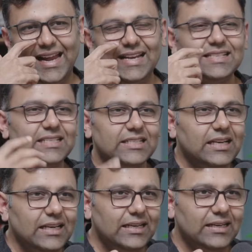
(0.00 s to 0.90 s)
it is
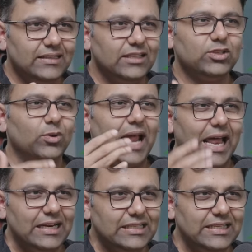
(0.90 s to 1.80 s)
still the
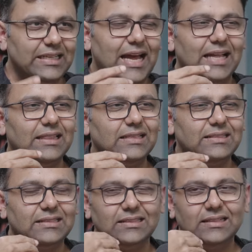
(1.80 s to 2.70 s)
tonality and
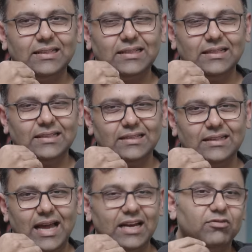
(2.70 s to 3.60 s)
the Uh,
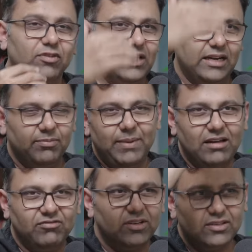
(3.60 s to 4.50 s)
and it wo- it may
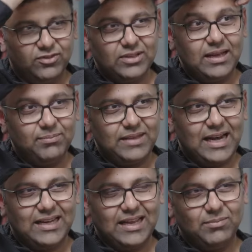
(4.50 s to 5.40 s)
have worked for them
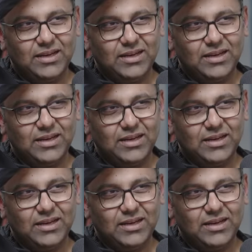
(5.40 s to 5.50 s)
that time,